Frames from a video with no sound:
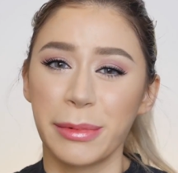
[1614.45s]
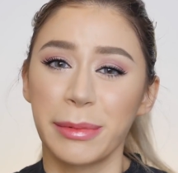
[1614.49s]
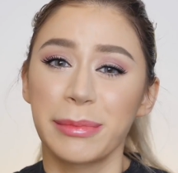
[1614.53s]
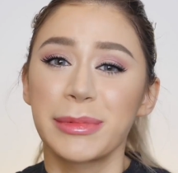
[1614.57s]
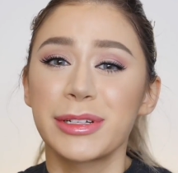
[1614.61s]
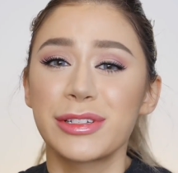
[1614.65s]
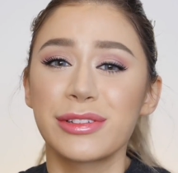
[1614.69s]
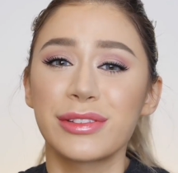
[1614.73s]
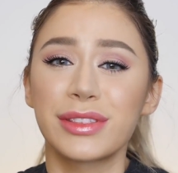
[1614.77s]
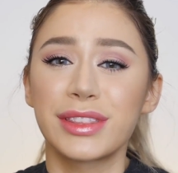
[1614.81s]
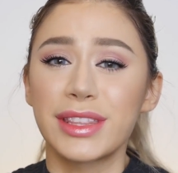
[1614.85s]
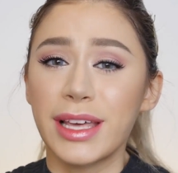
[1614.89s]

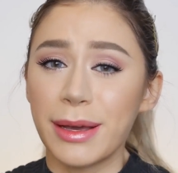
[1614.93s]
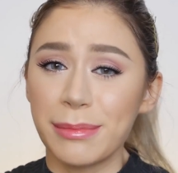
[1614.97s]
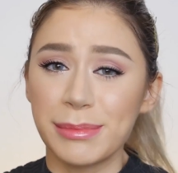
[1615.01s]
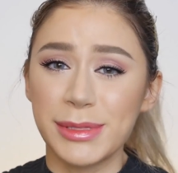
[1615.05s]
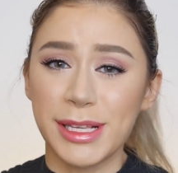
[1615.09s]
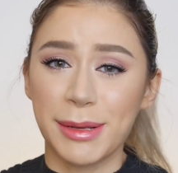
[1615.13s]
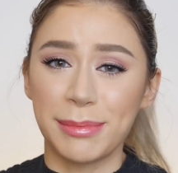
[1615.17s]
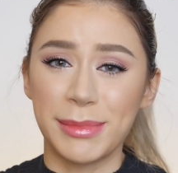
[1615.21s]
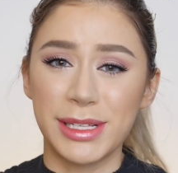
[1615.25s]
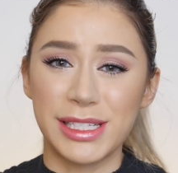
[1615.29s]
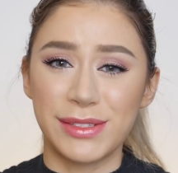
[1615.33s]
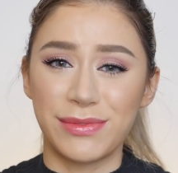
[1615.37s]
Remember to
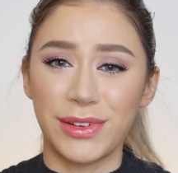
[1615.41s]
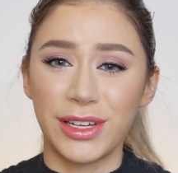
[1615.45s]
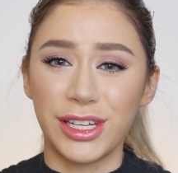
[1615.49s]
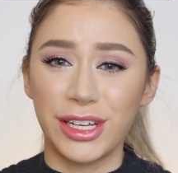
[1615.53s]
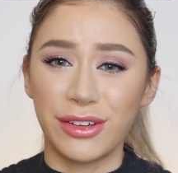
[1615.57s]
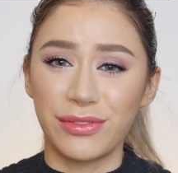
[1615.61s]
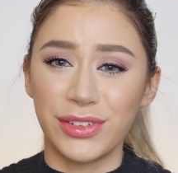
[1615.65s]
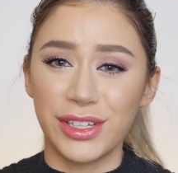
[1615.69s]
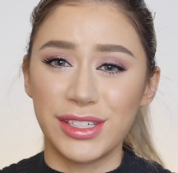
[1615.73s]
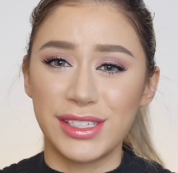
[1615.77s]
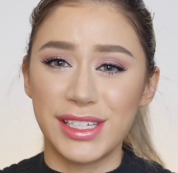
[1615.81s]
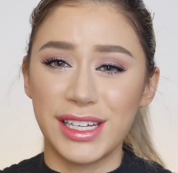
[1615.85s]
thumbs up this
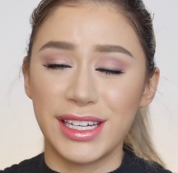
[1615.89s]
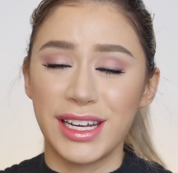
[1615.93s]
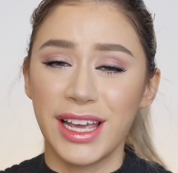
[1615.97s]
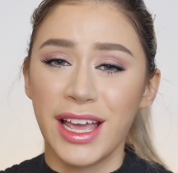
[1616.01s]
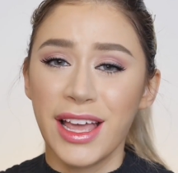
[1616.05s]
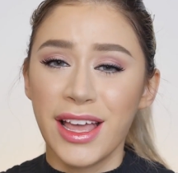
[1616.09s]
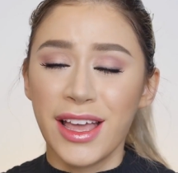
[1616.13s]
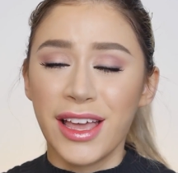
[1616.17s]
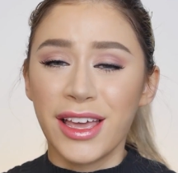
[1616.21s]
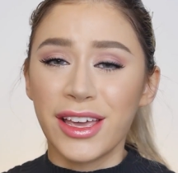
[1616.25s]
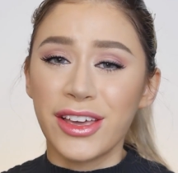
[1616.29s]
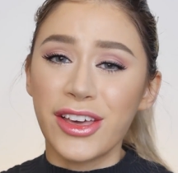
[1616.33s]
video if you
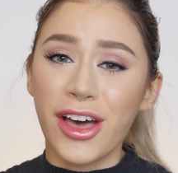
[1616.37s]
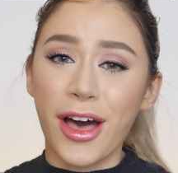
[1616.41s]
did,